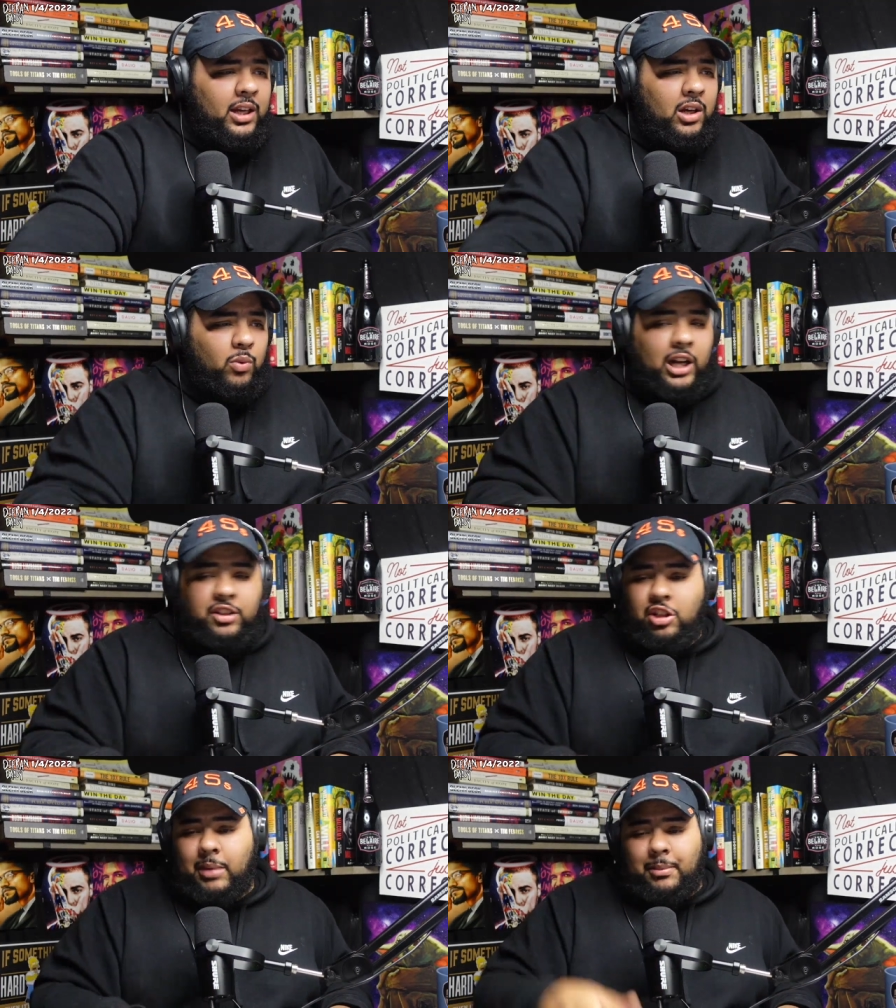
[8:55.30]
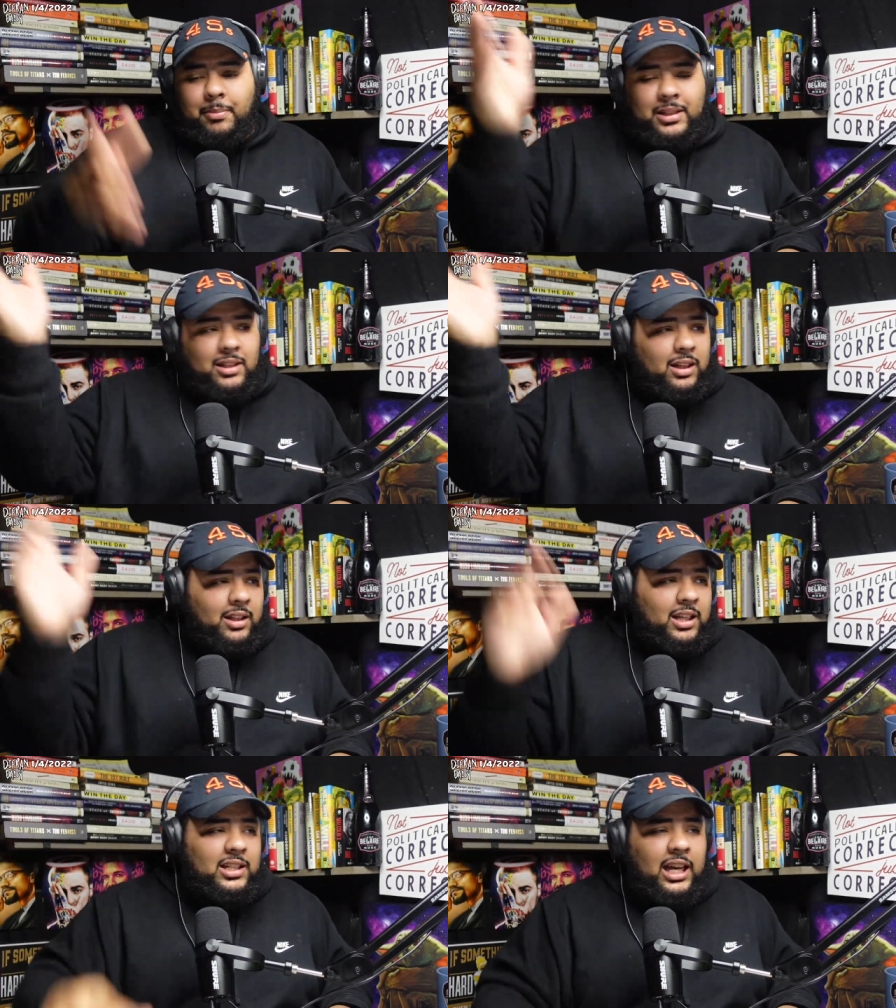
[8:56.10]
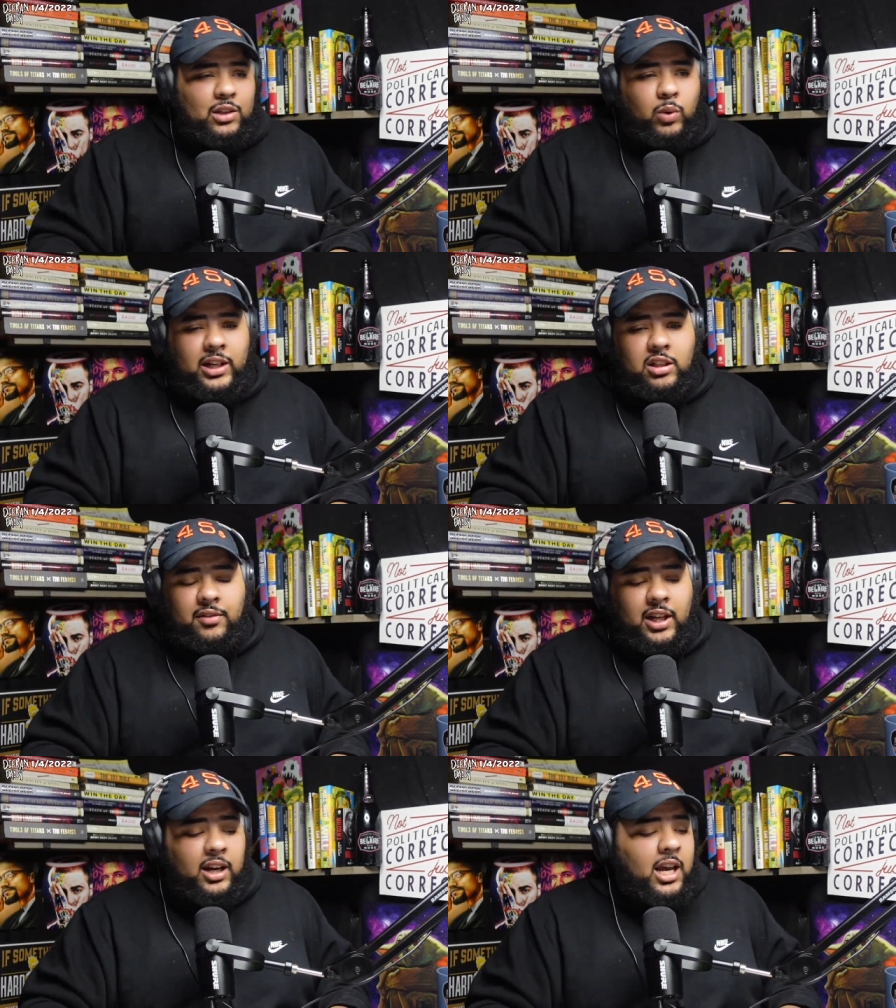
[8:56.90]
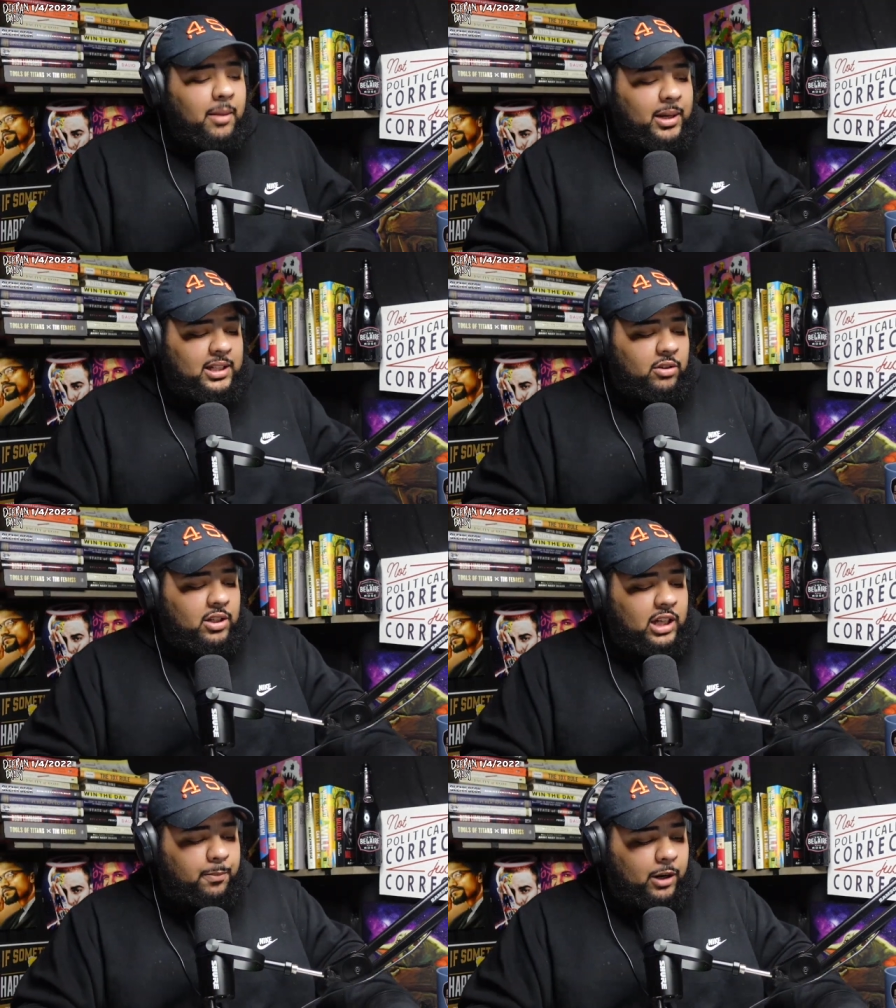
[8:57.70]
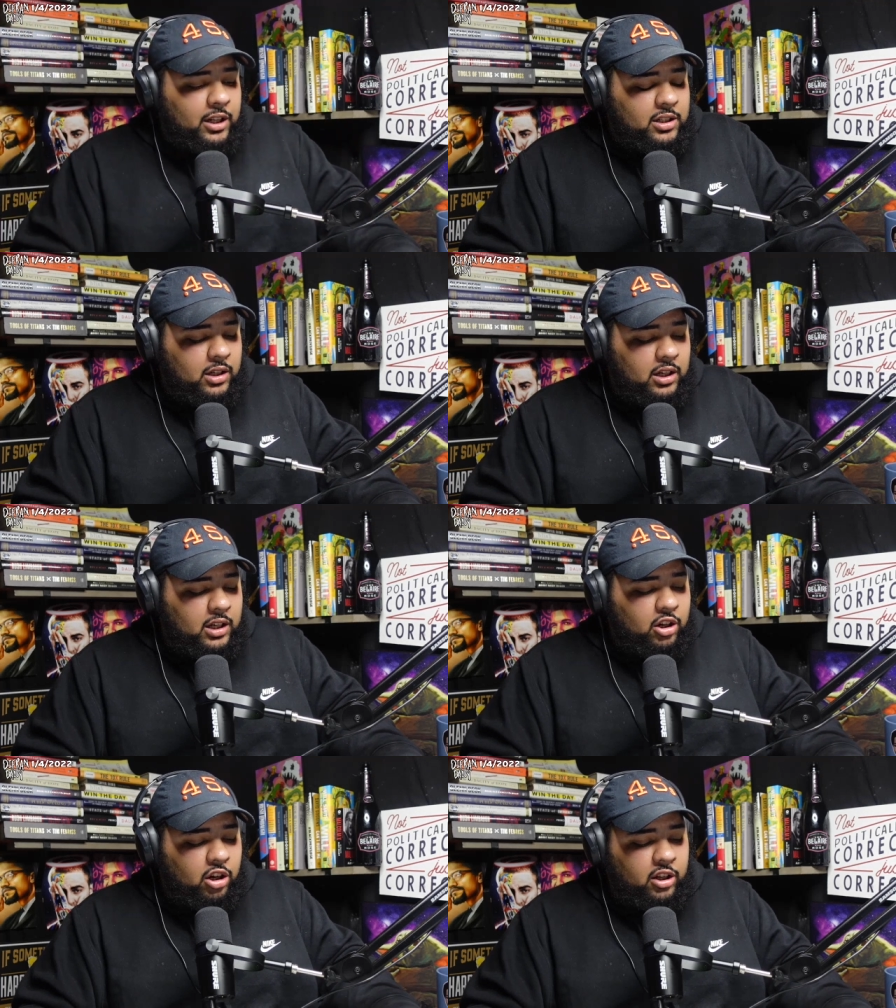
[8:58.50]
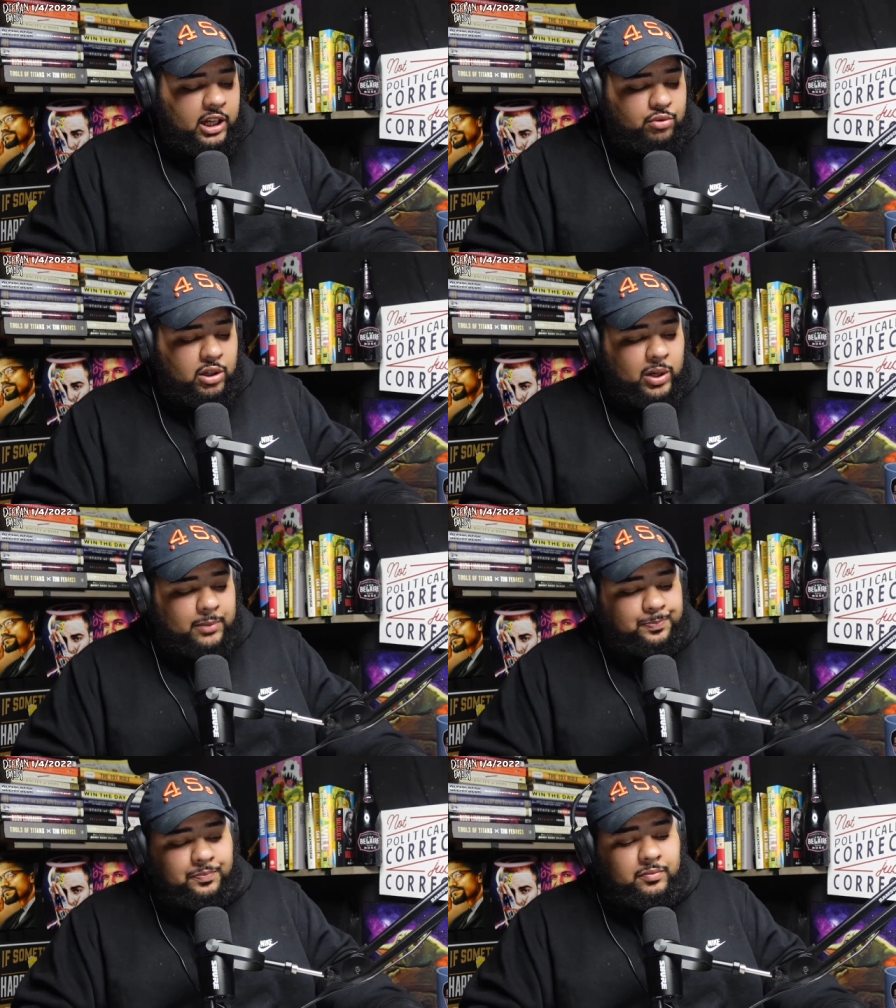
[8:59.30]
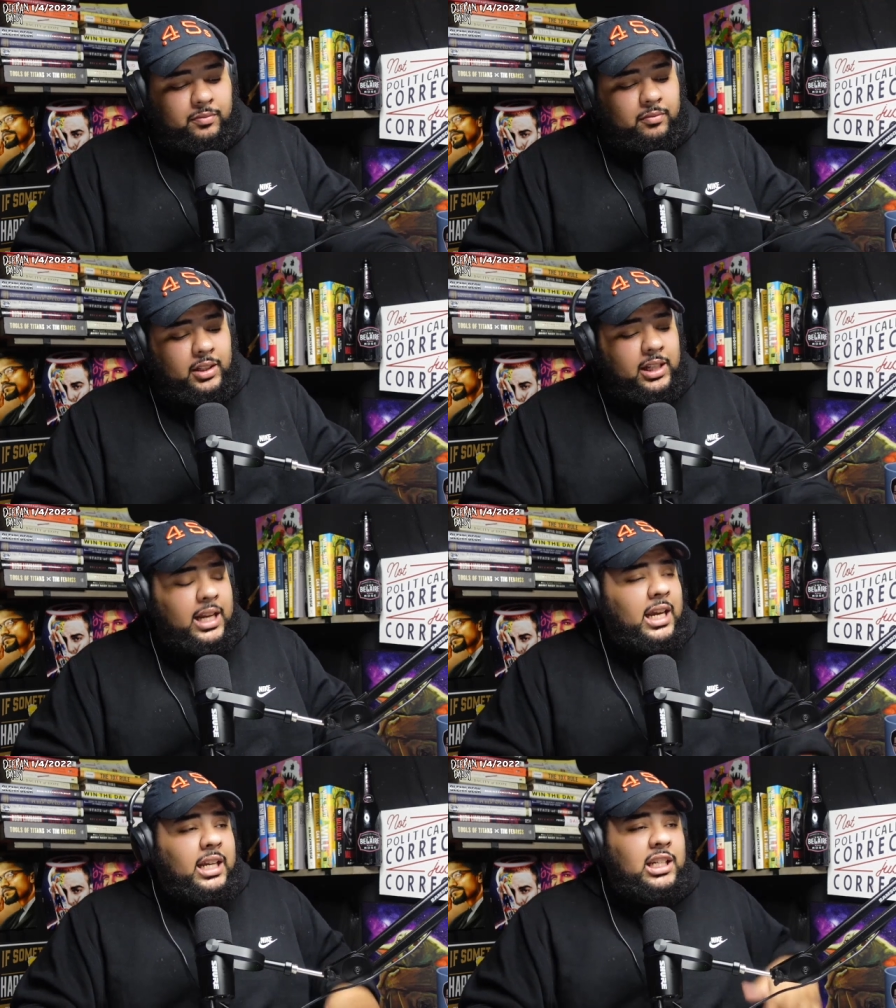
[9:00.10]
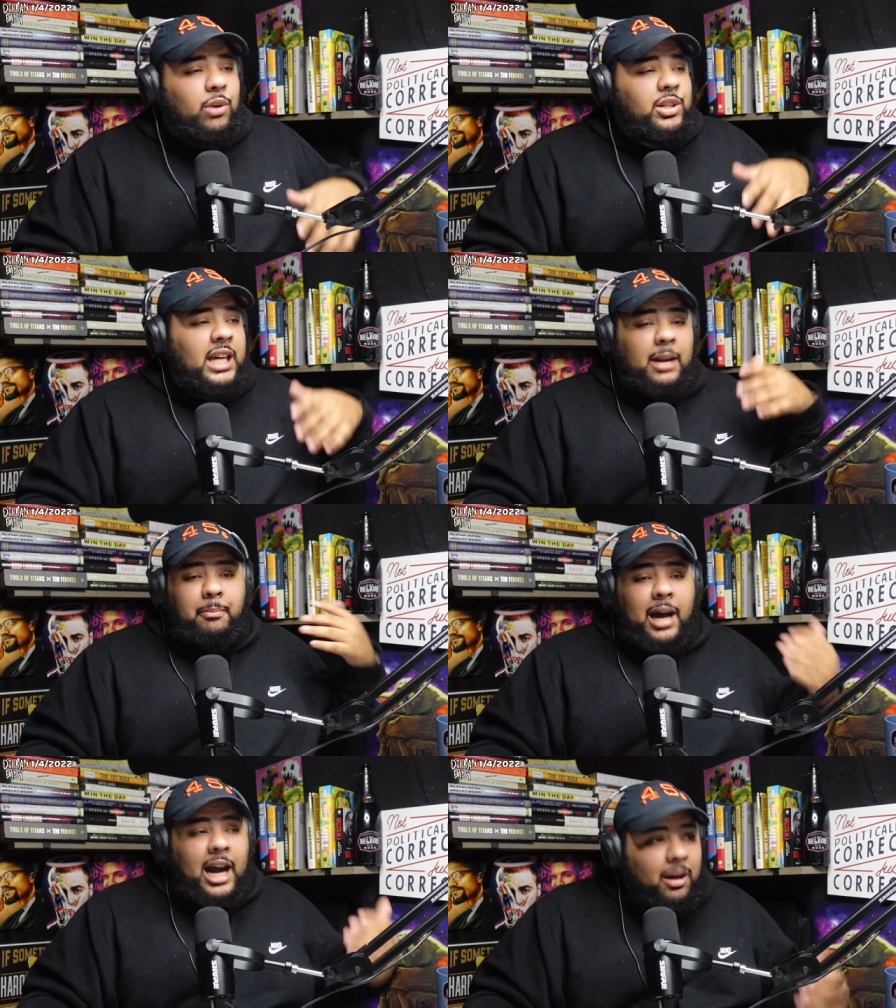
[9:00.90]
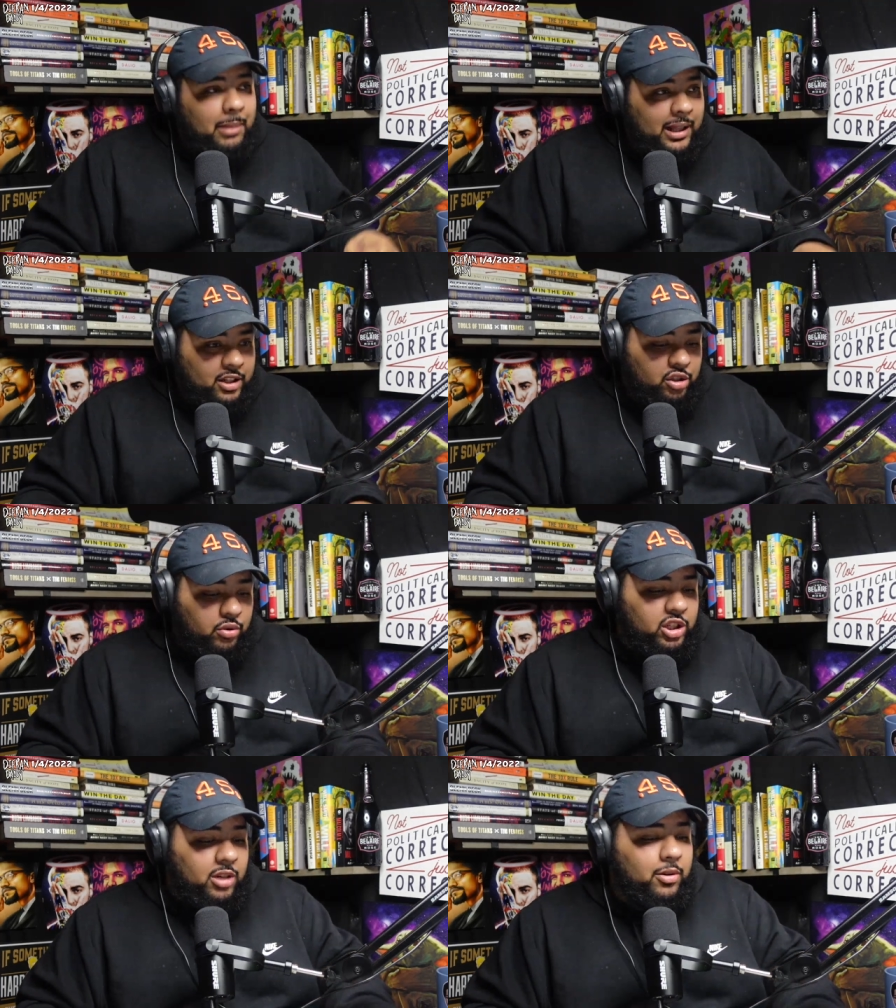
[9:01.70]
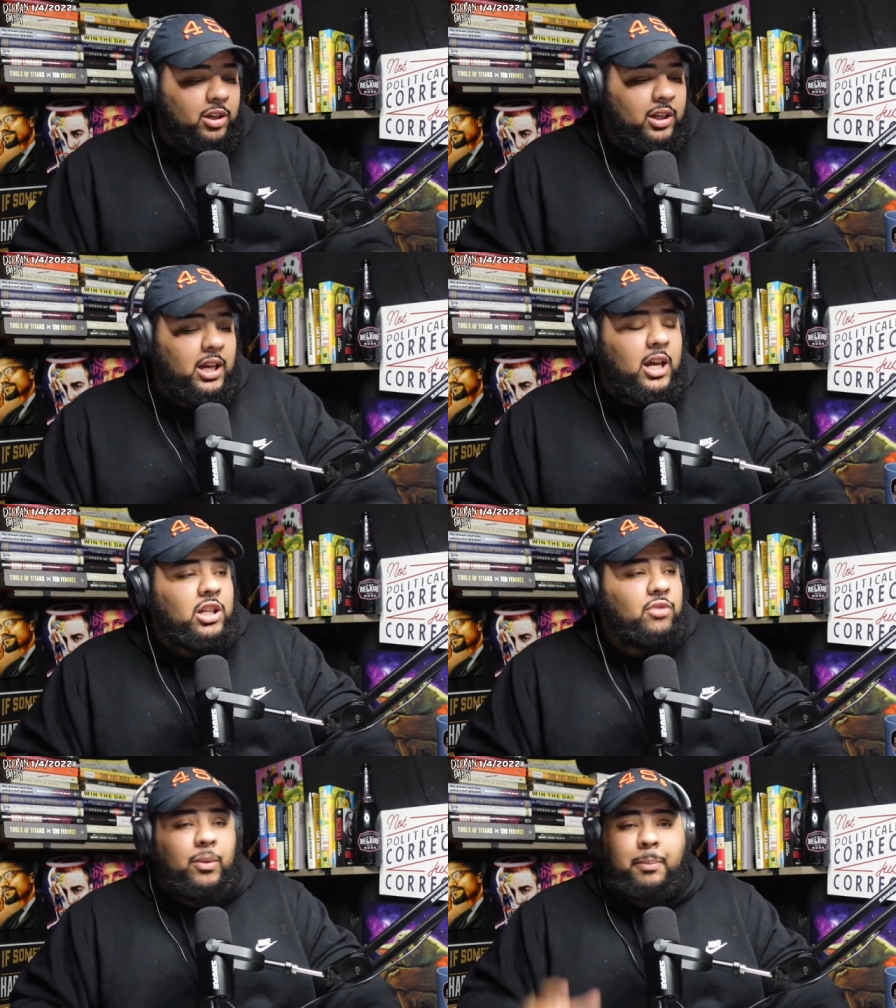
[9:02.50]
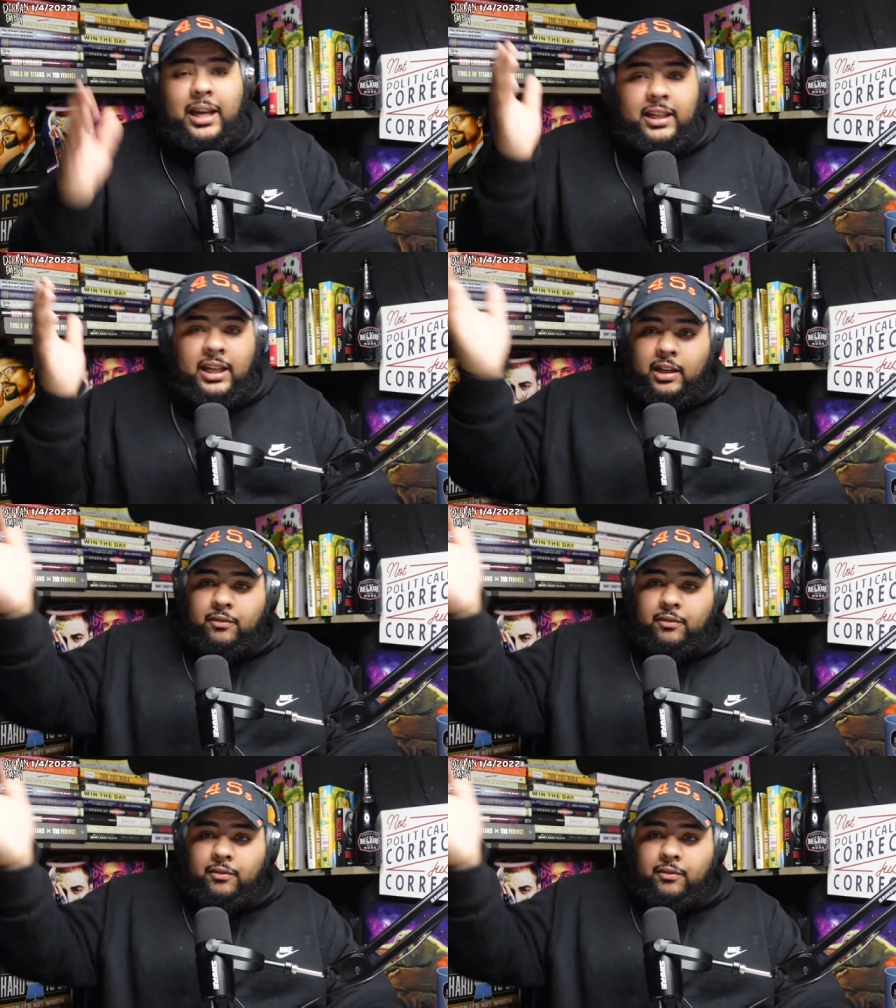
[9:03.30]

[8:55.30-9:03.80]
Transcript: When also you might be missing this X, Y, and Z over here. Because there was another part of this, another article I was reading where she was admired by the Jewish community for making